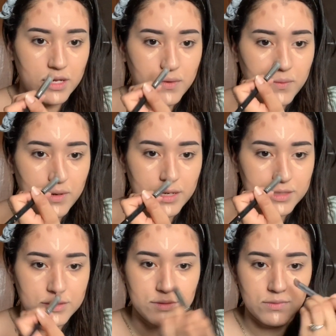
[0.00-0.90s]
I don't want it
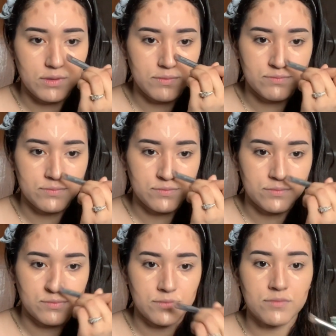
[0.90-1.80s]
to
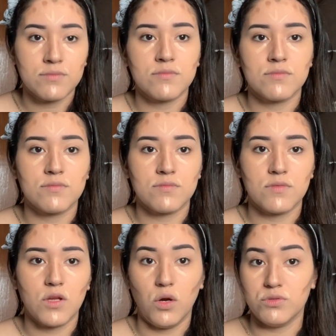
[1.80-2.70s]

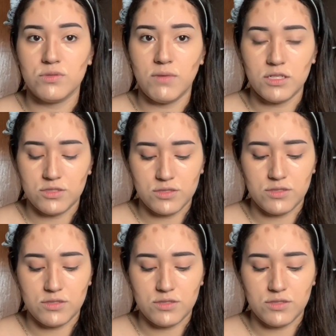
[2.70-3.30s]
go too much.